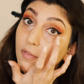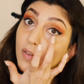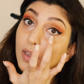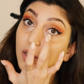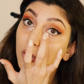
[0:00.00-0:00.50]

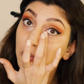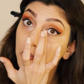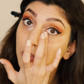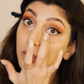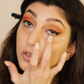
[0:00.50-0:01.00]

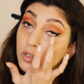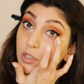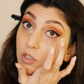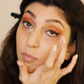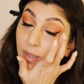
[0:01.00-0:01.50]
fingers
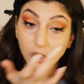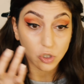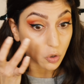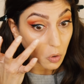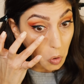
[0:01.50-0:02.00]
just to make
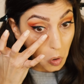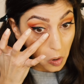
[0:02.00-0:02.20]
sure.